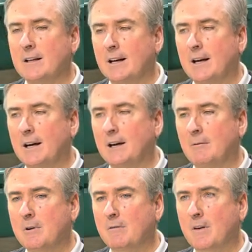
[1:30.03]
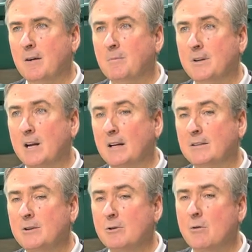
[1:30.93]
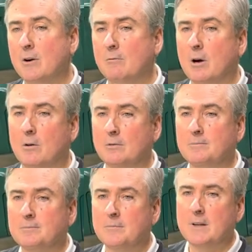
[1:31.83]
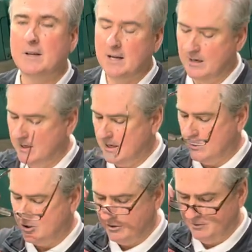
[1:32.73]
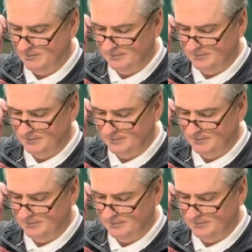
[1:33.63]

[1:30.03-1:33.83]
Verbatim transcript: Uh, we were very productive. And you go on the road and, and shoot